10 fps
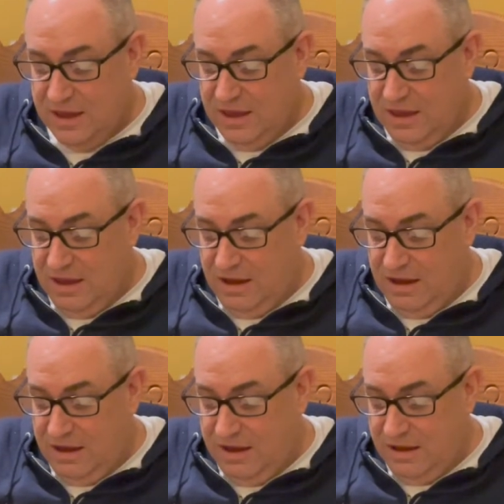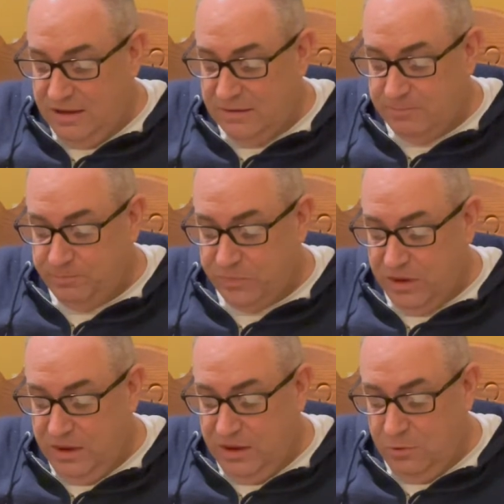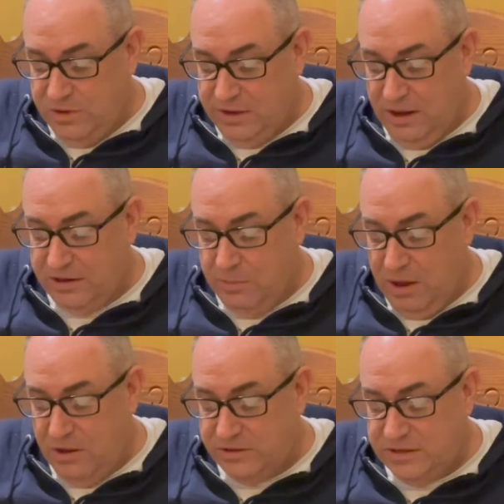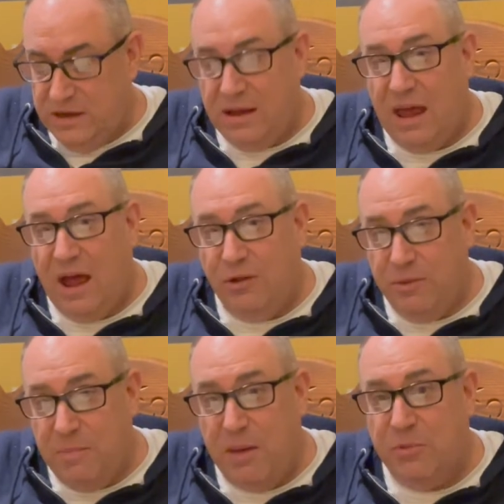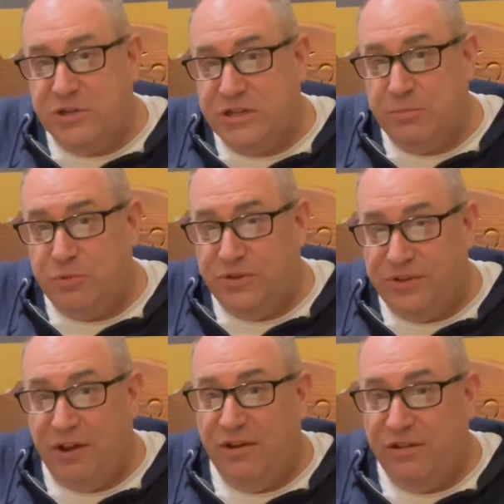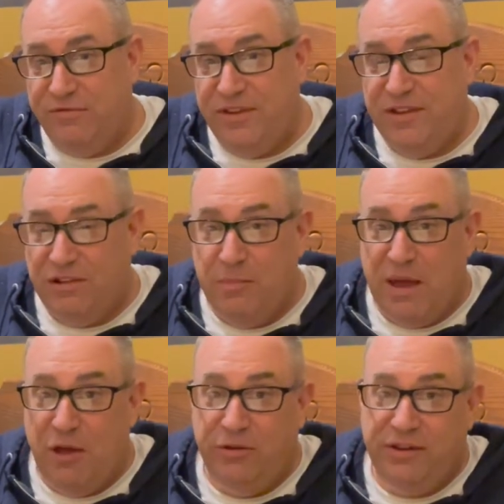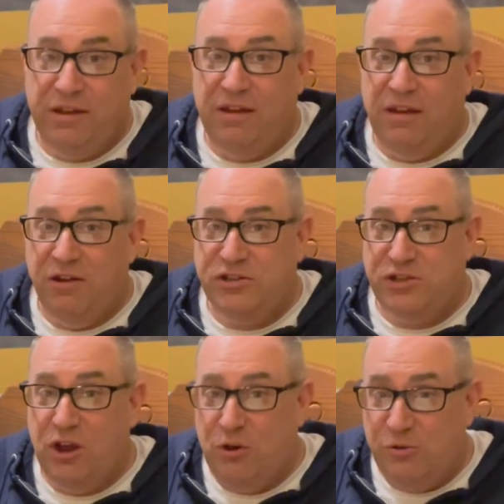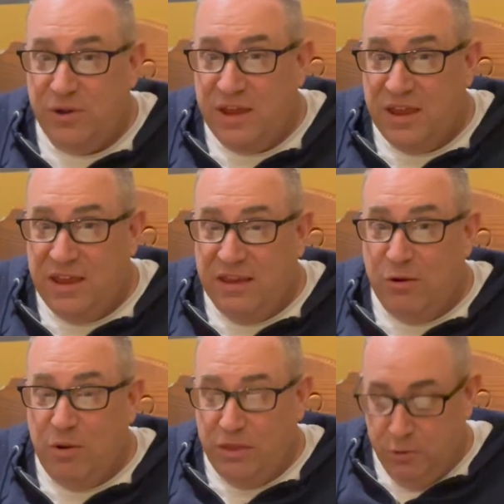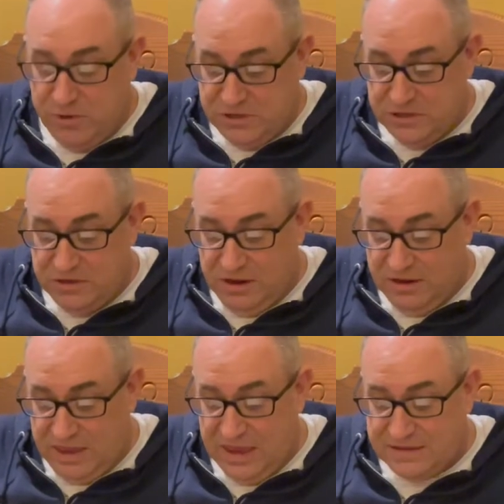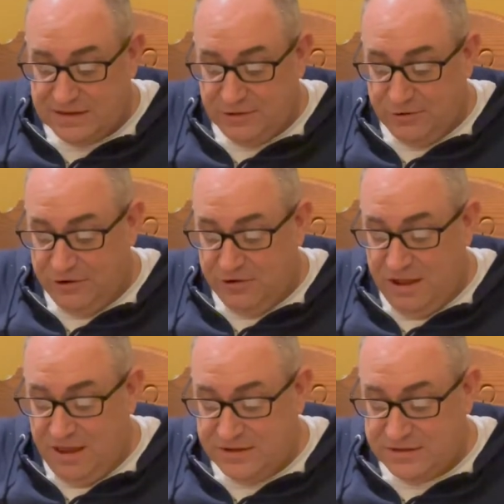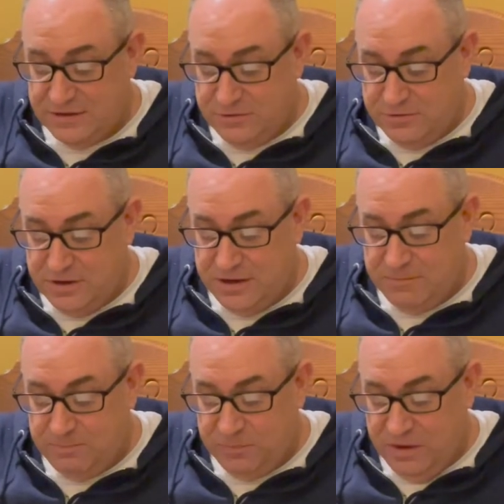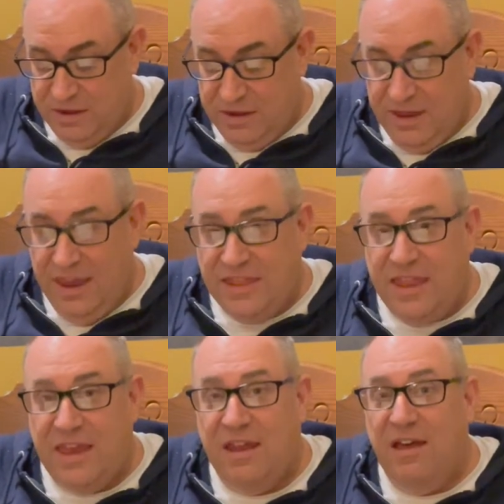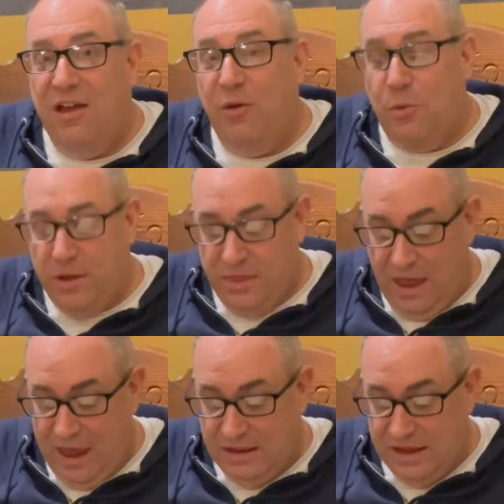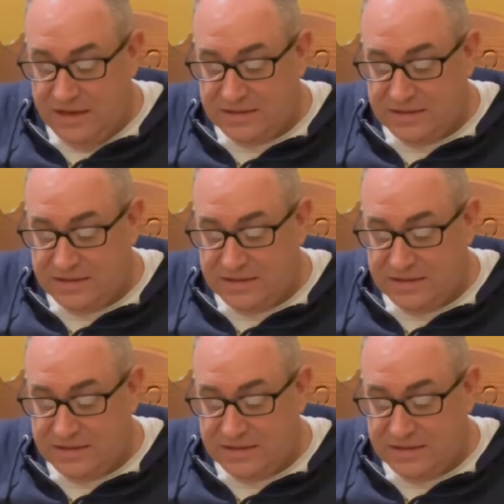And we talked about how the membership was starting to feel about our show, whether we should cancel it or not. So, and then one of the highlights of